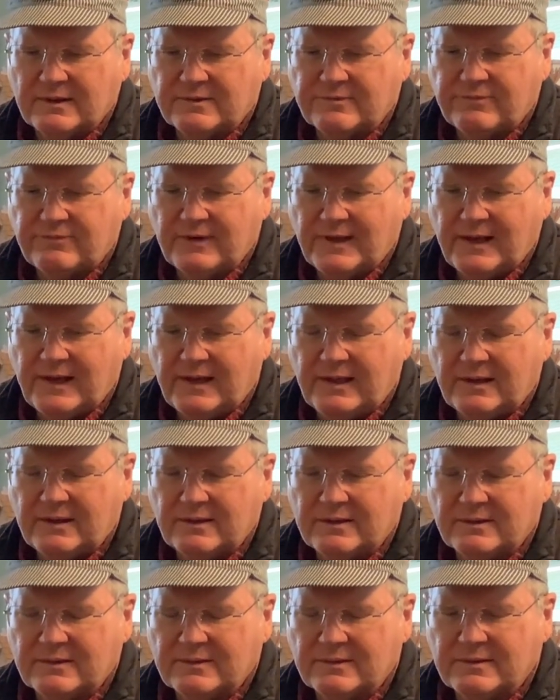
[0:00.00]
It's flat,
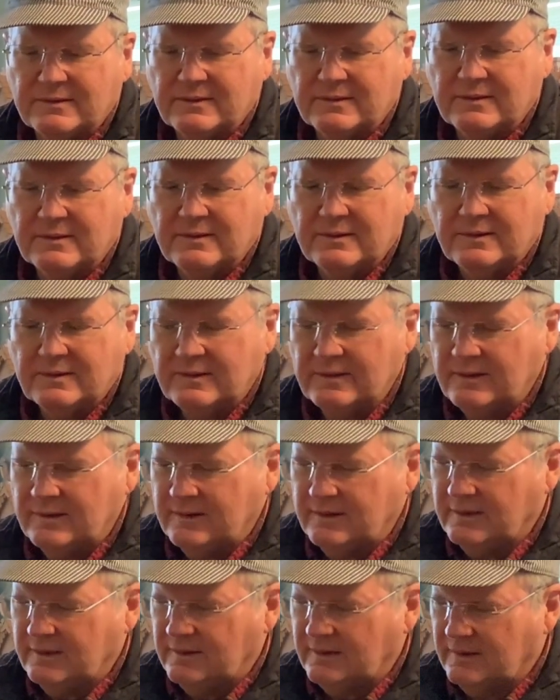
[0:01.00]

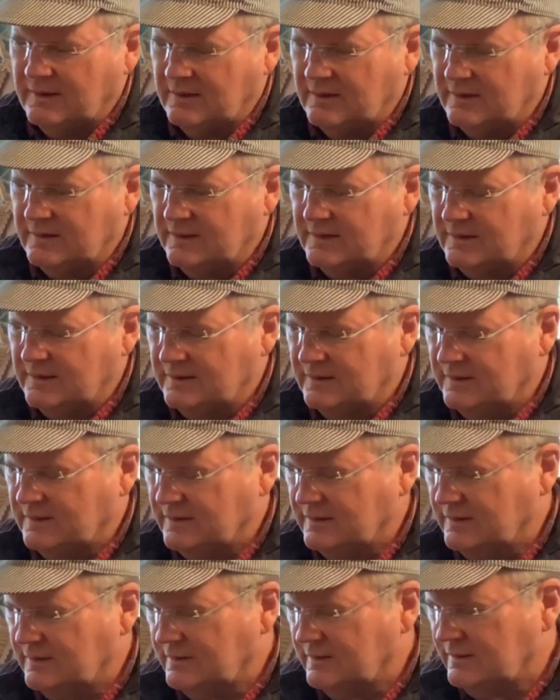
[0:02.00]
and on the
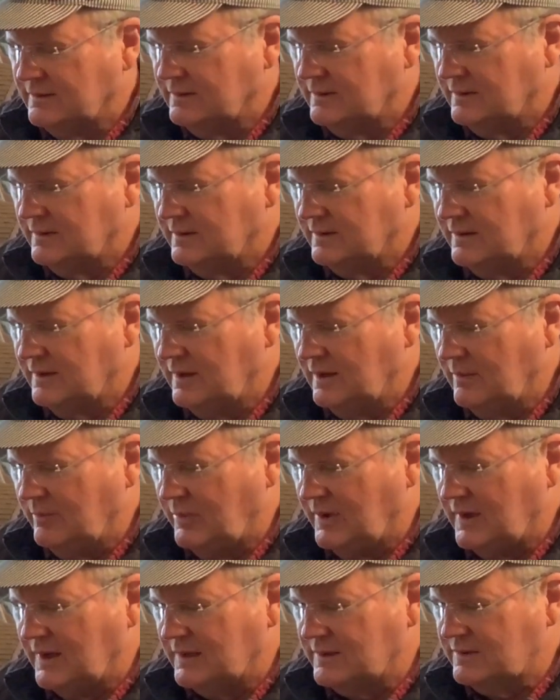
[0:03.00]

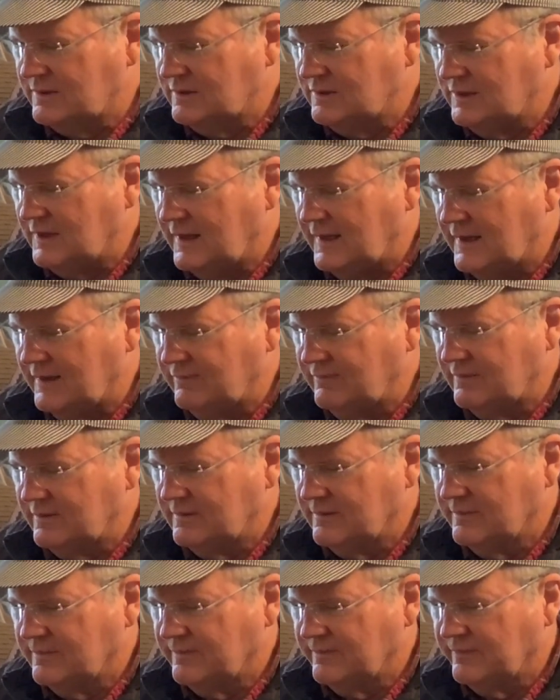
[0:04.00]
gearbox shaft
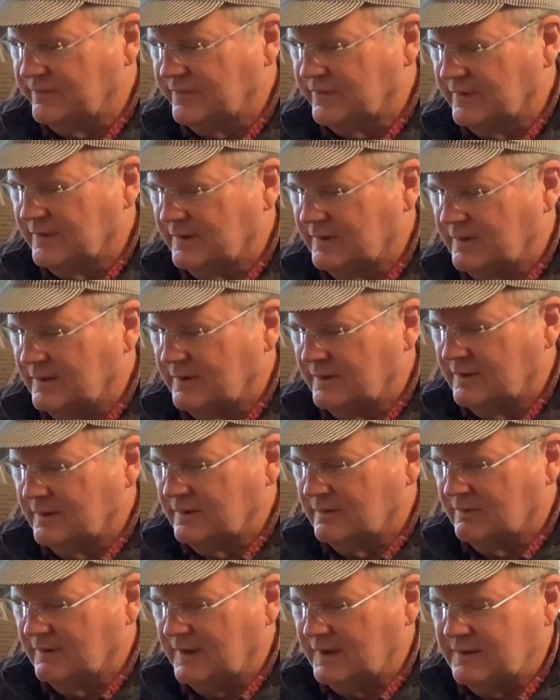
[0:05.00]

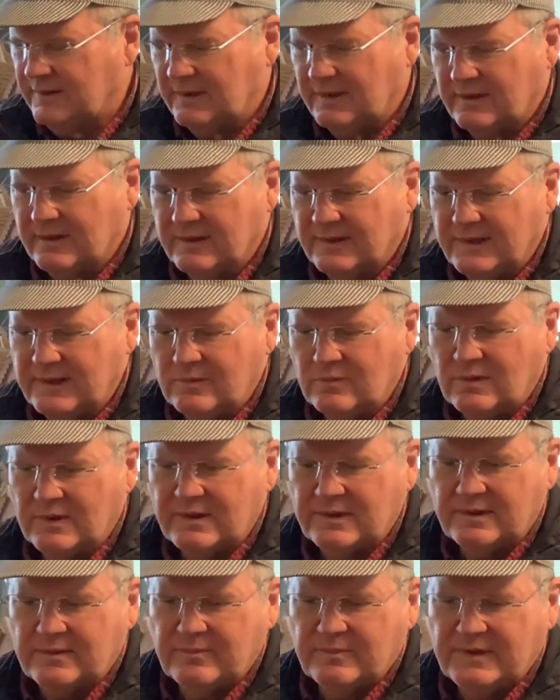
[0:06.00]
right there, he
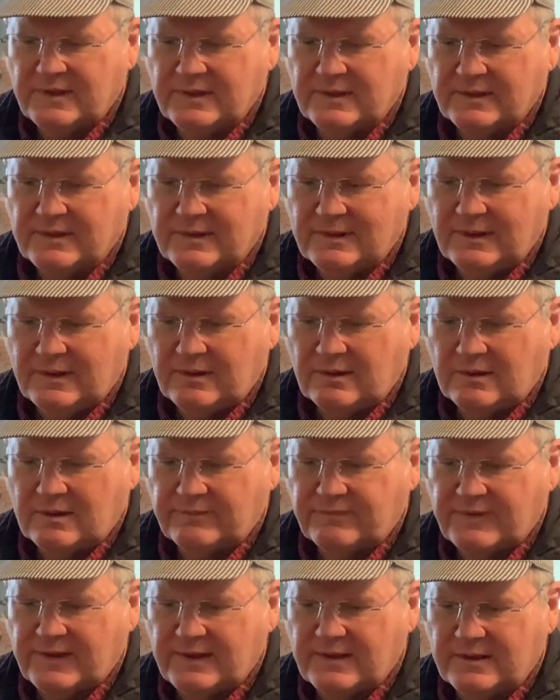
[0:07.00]
wanted me to cut
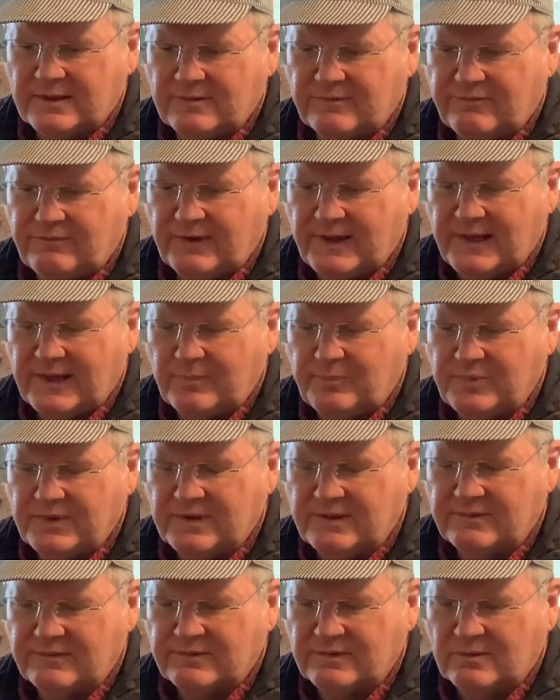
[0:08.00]
off that little flat
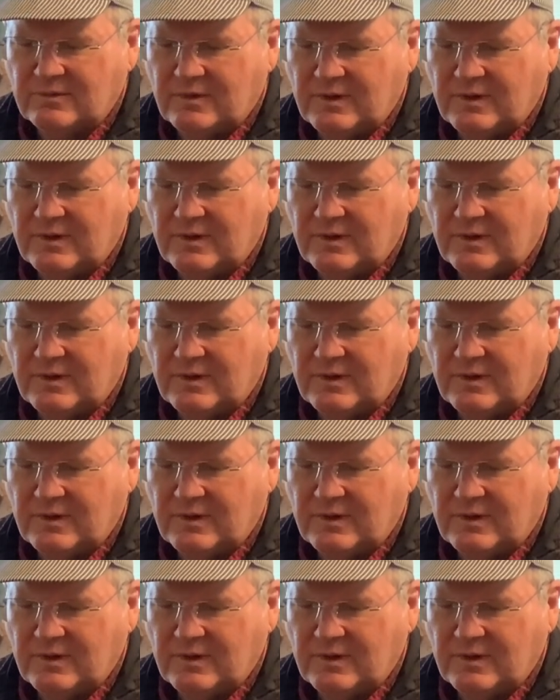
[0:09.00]
piece so